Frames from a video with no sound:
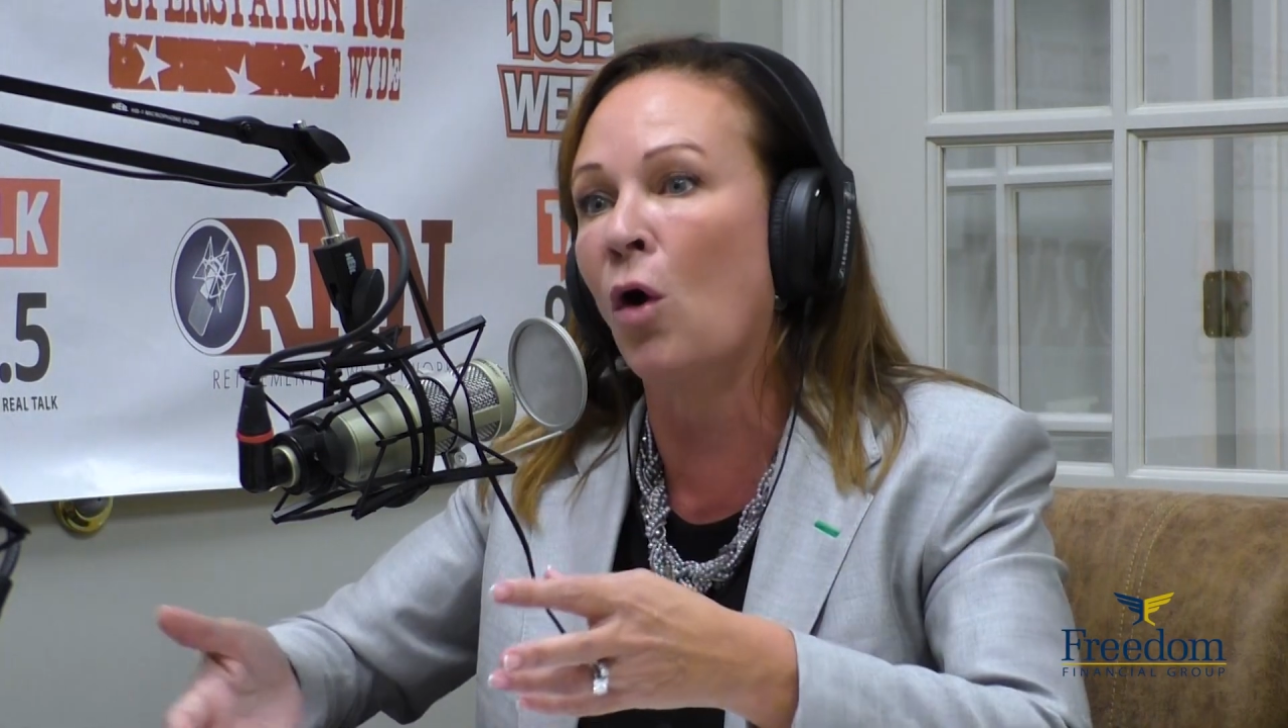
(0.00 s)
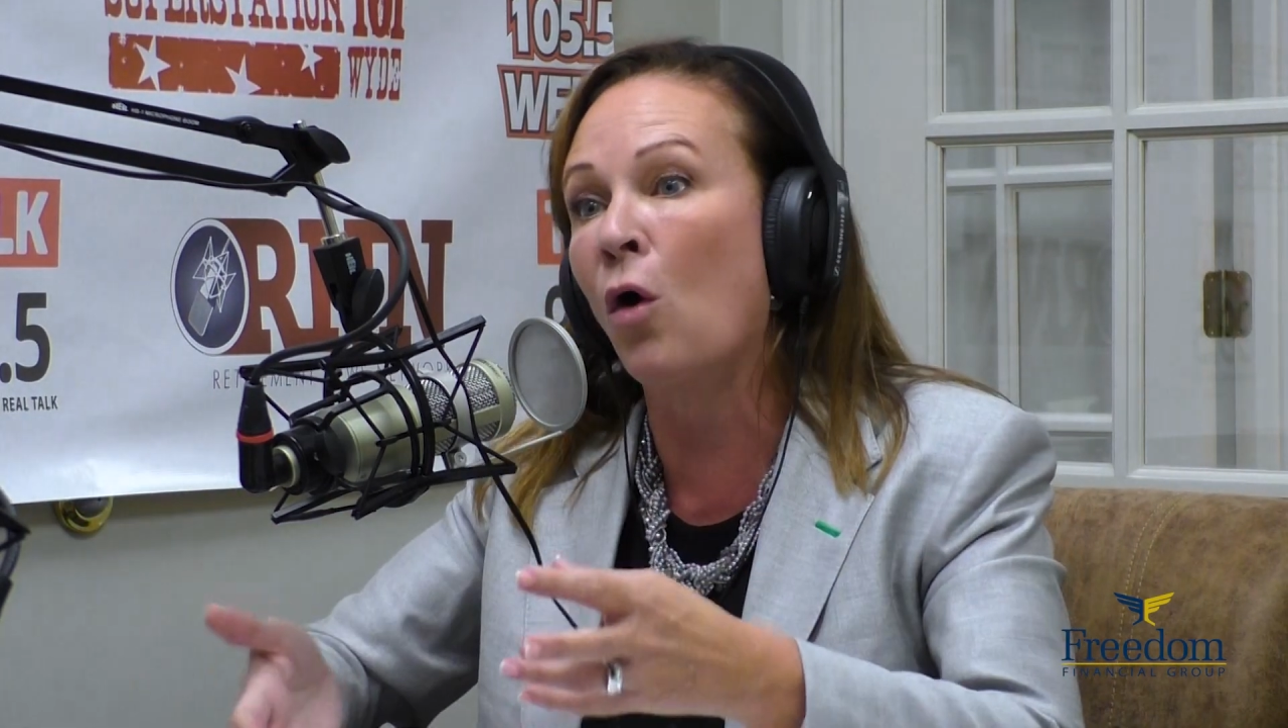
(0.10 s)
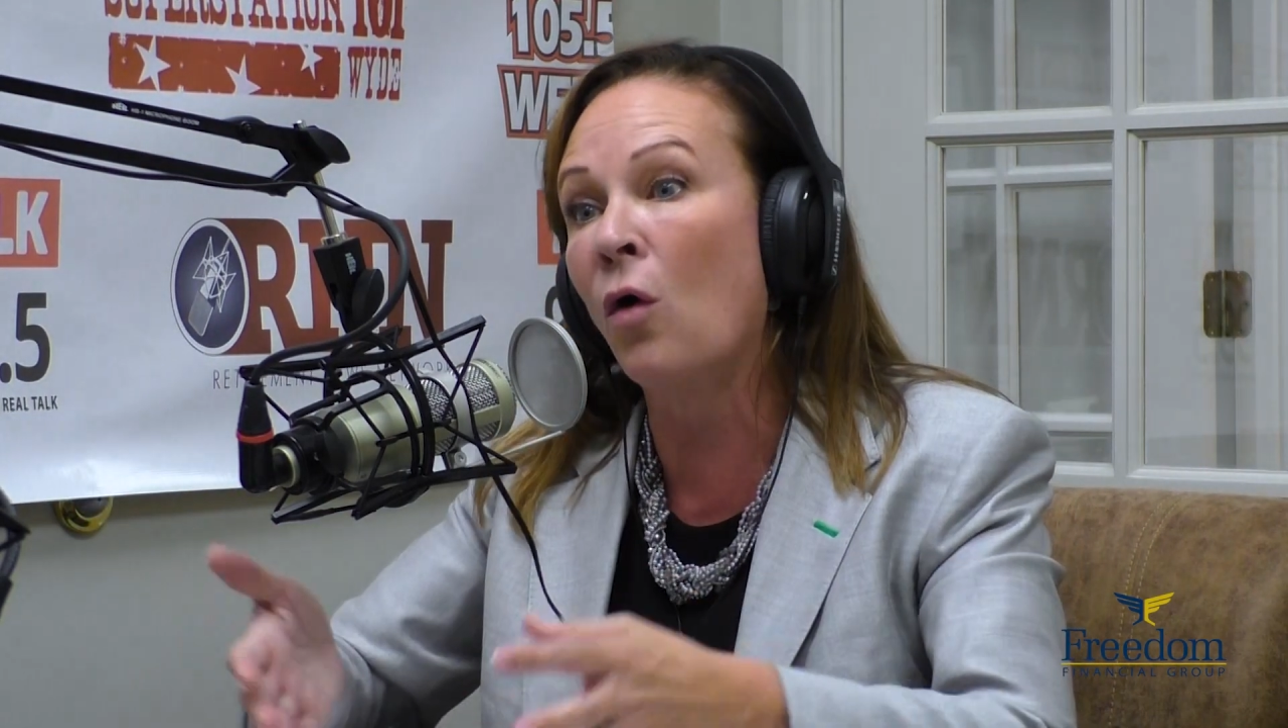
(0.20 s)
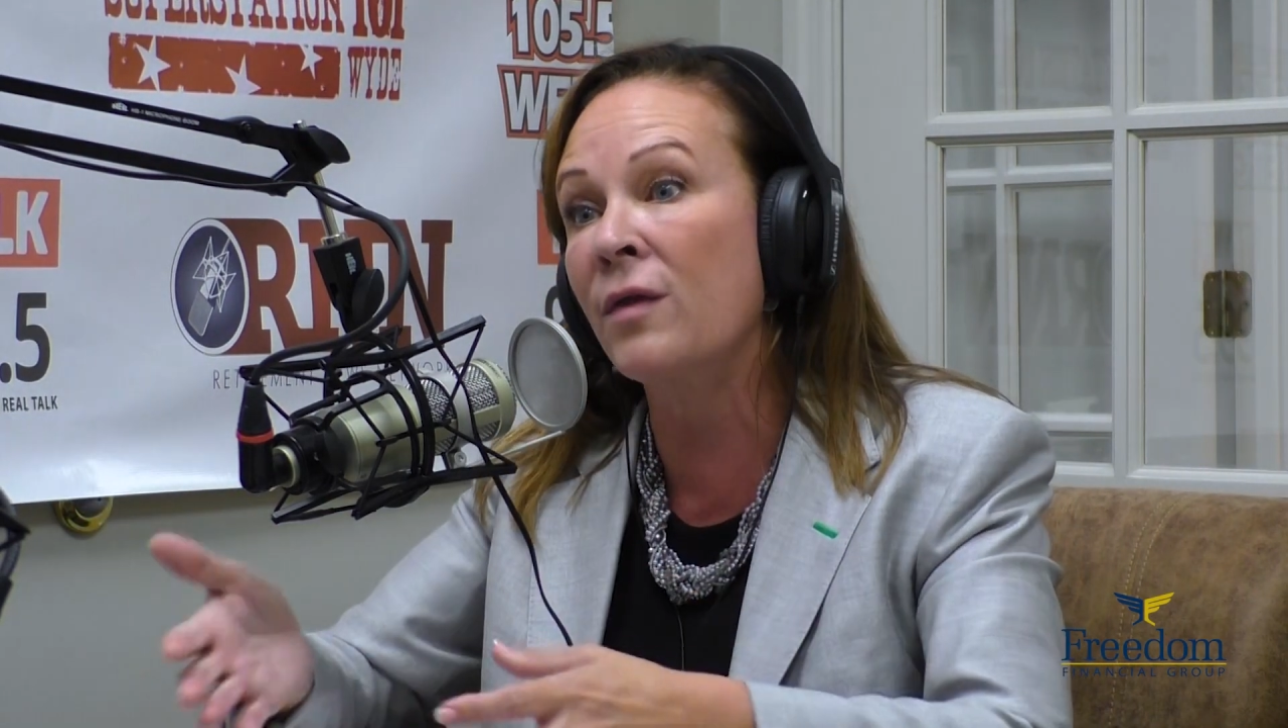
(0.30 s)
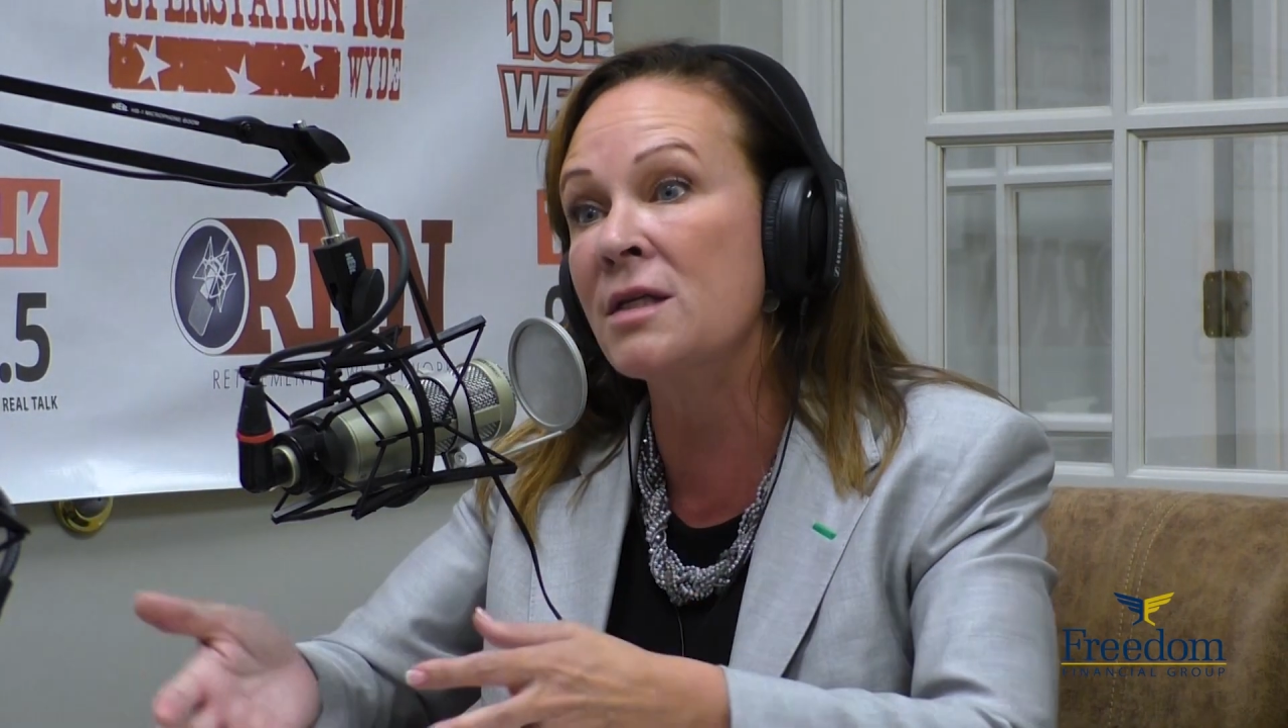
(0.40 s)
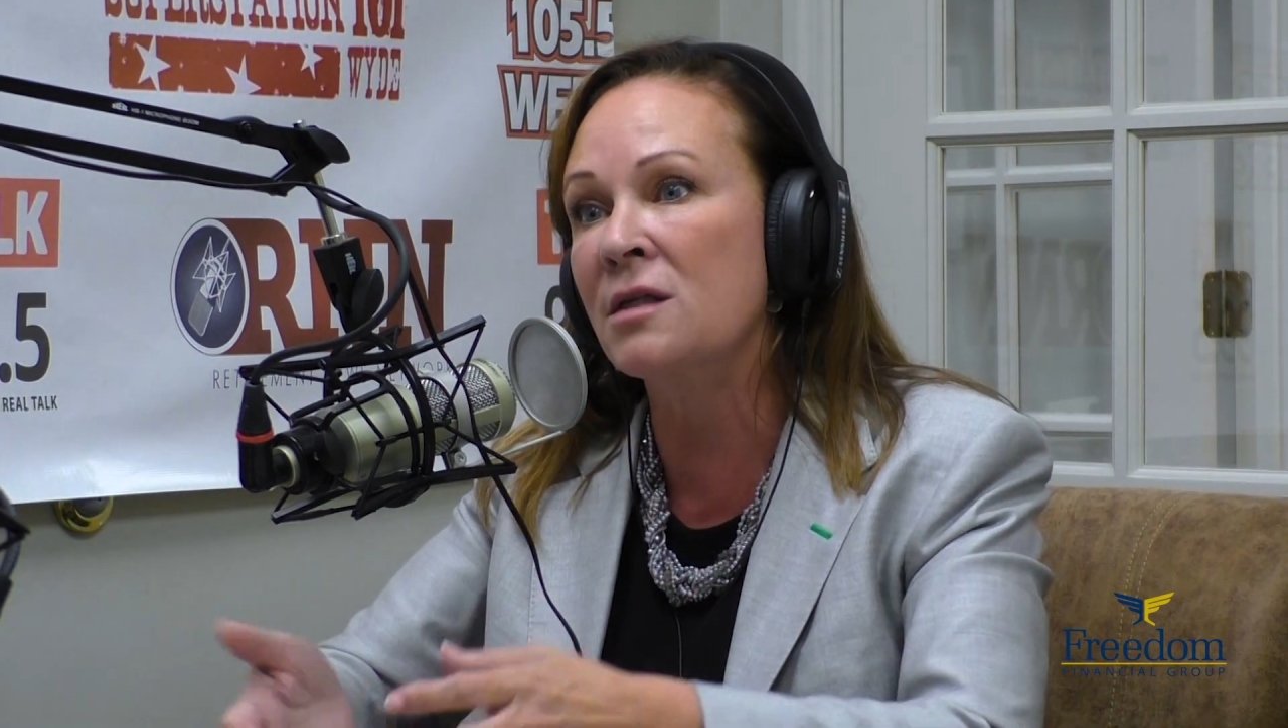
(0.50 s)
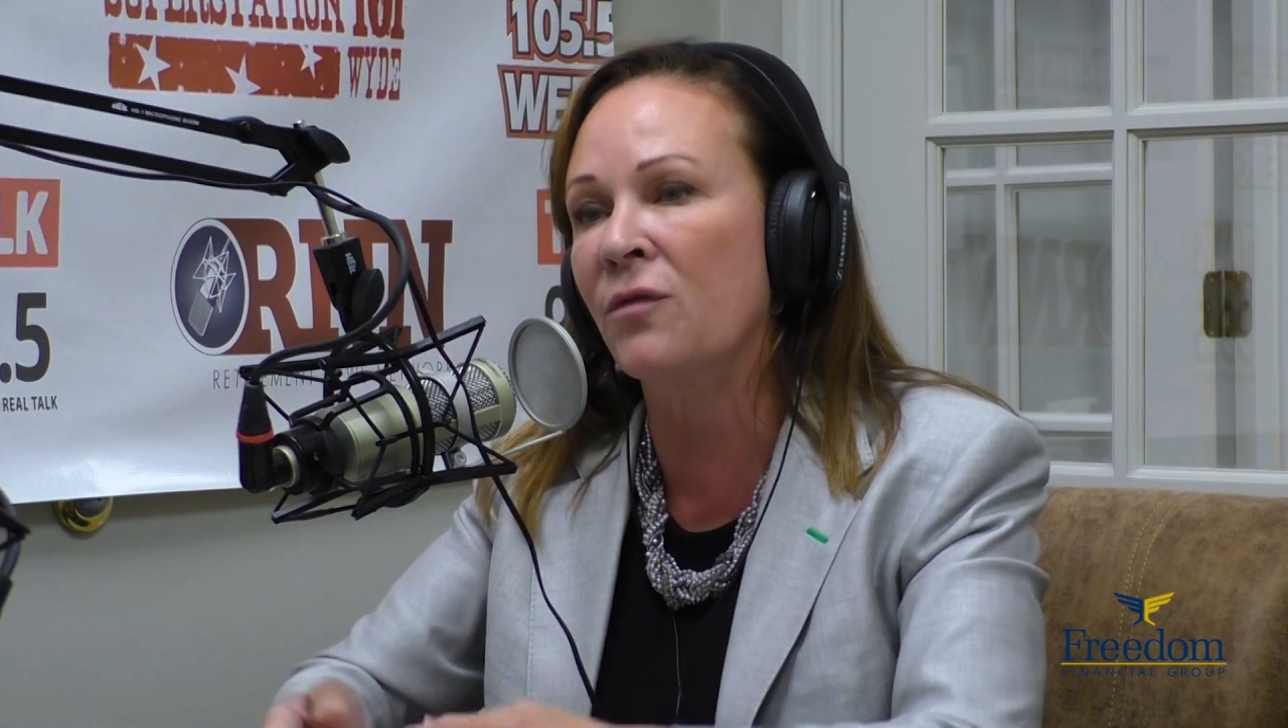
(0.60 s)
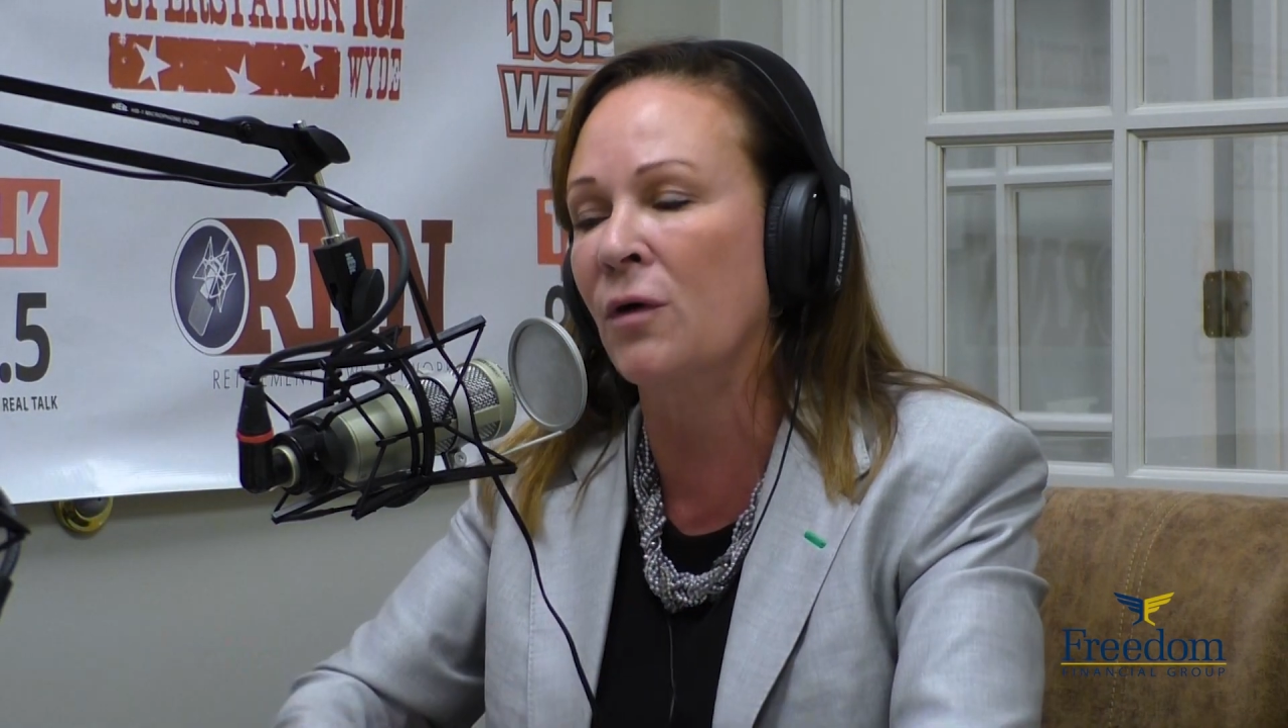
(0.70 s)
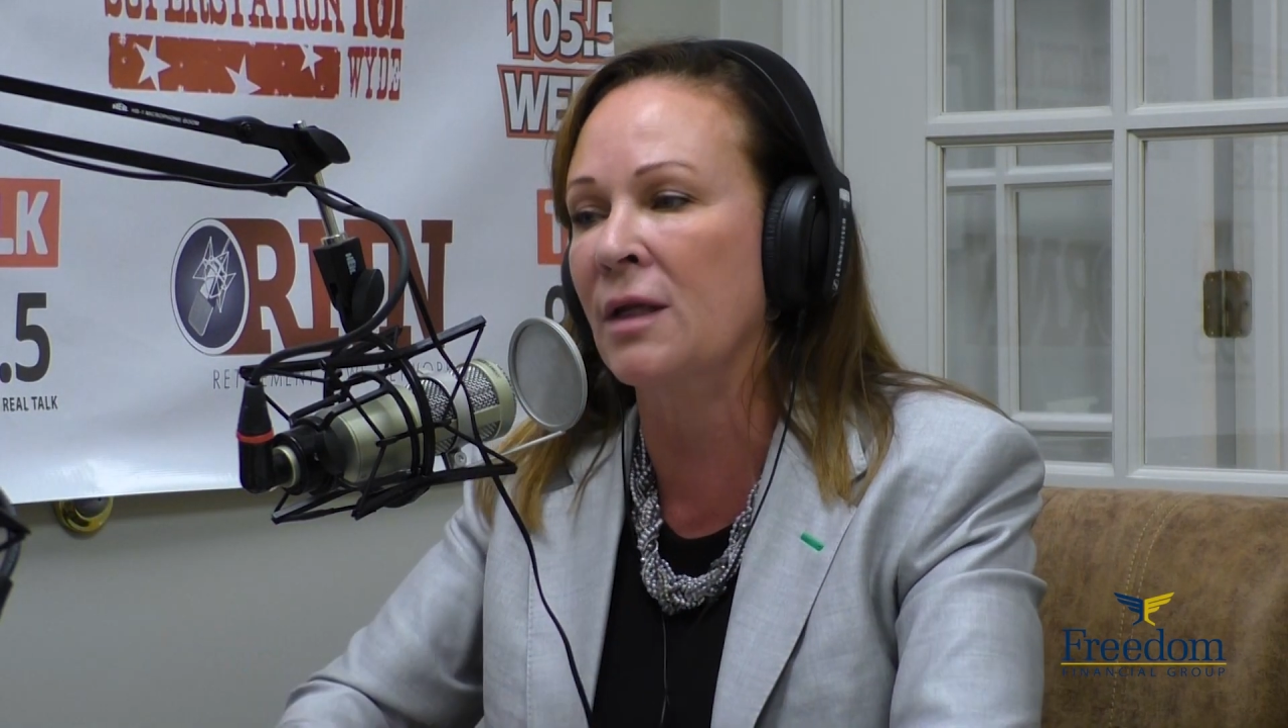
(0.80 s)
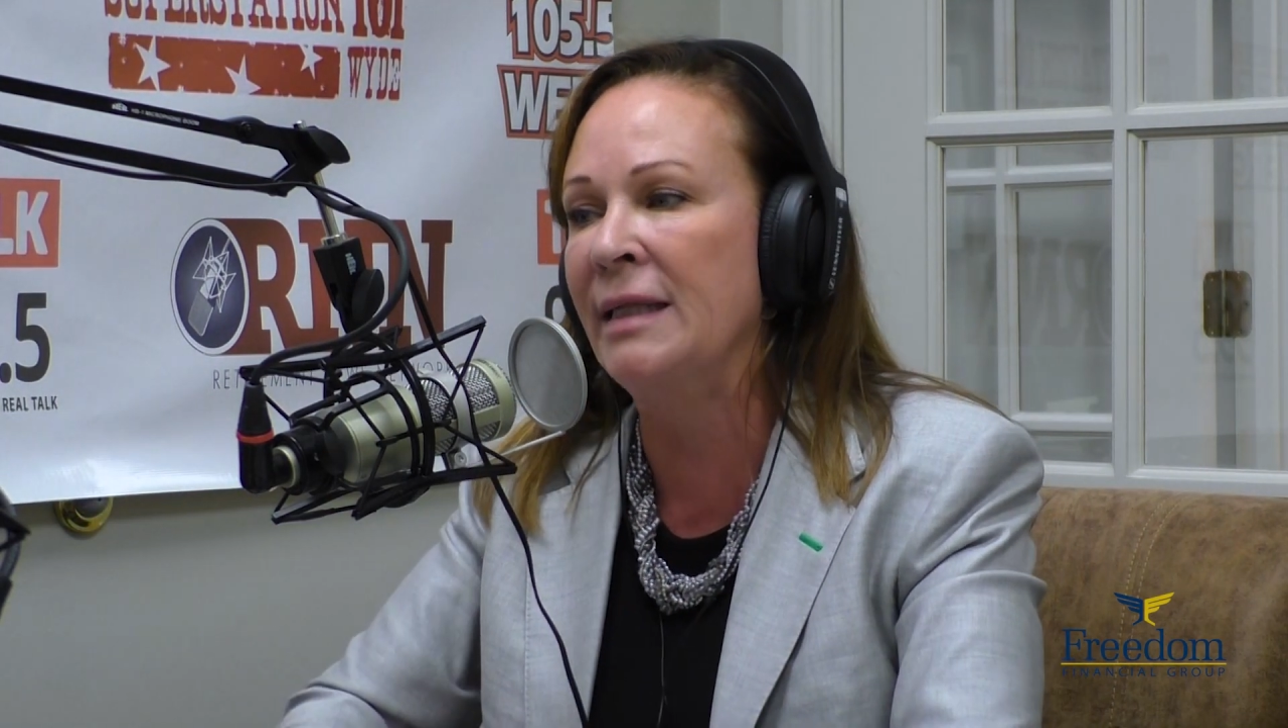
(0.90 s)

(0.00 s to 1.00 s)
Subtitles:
All these different